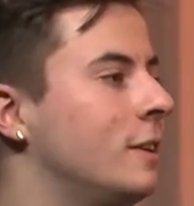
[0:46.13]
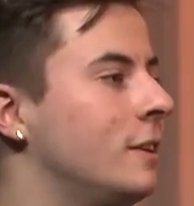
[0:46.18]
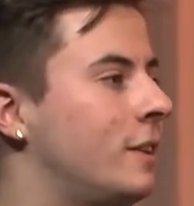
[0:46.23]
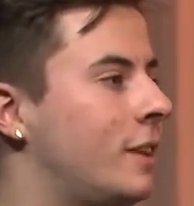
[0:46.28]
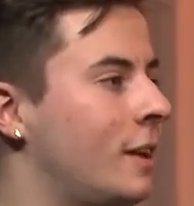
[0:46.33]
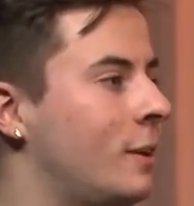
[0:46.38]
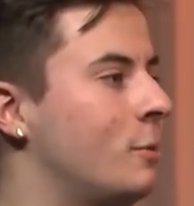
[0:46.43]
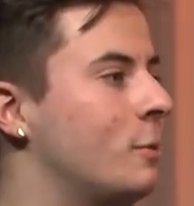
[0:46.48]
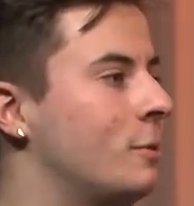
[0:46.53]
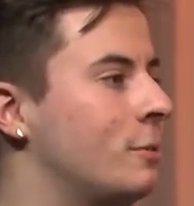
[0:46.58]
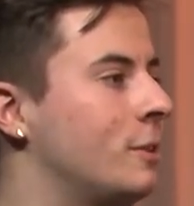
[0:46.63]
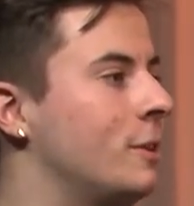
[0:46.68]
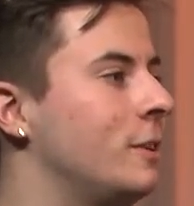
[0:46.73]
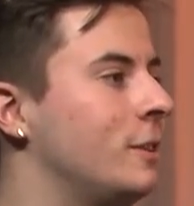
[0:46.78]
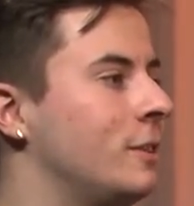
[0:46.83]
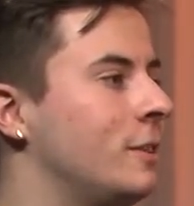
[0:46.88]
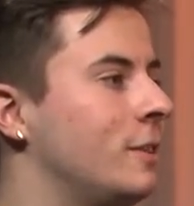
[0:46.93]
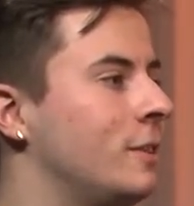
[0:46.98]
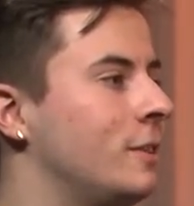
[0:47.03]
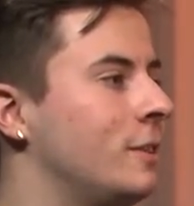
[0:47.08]

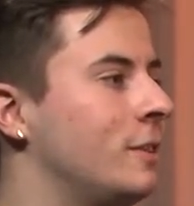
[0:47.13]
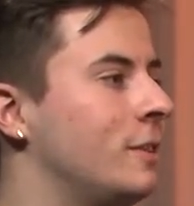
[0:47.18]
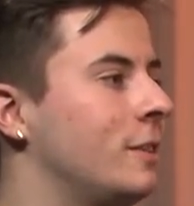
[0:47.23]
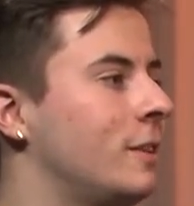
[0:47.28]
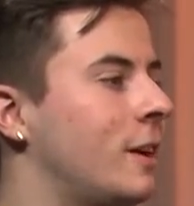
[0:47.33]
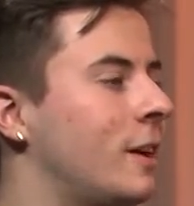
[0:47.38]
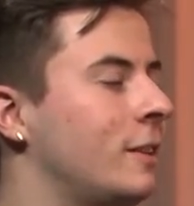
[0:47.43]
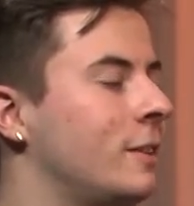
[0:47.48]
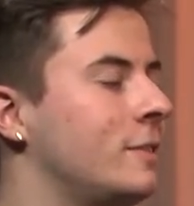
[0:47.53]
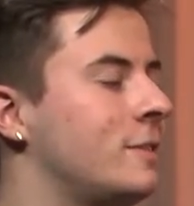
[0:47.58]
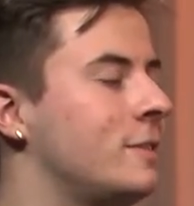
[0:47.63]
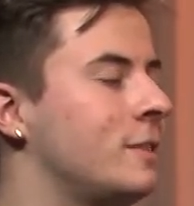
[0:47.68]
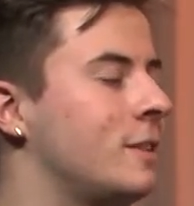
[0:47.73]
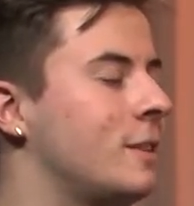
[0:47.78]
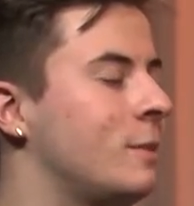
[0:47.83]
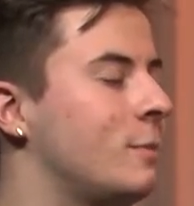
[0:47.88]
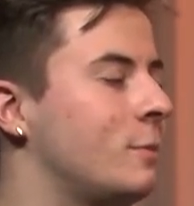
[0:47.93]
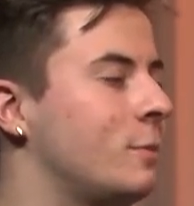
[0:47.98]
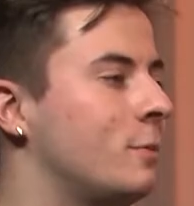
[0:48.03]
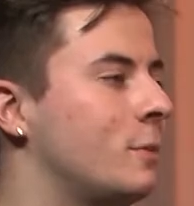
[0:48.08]
I listened to
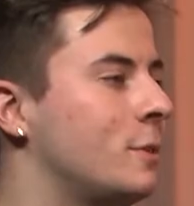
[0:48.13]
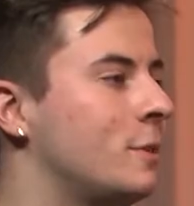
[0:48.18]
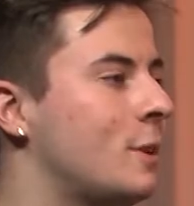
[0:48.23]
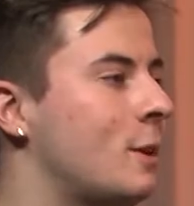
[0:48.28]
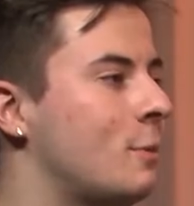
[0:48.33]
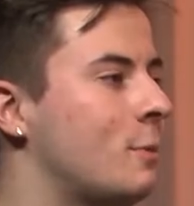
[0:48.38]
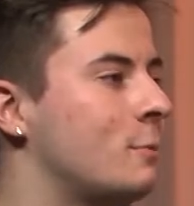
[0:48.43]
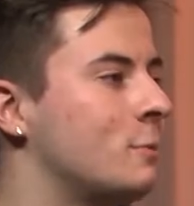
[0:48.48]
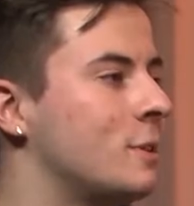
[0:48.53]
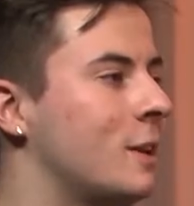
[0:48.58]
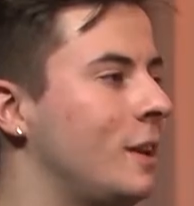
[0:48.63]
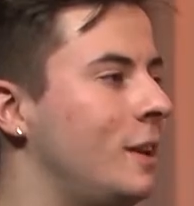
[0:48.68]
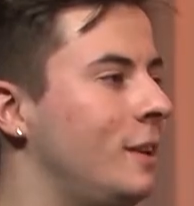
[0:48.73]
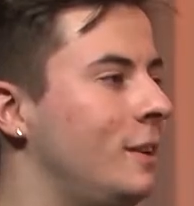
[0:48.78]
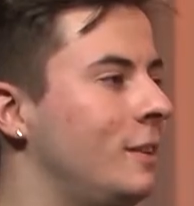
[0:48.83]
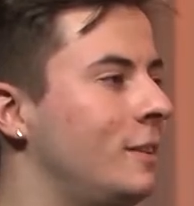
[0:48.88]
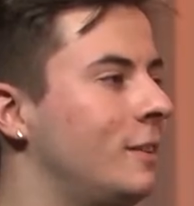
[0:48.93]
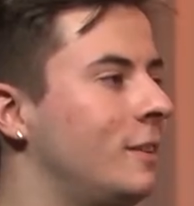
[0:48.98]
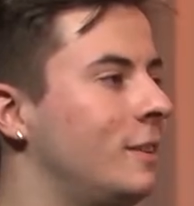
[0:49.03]
them from the time I was 8.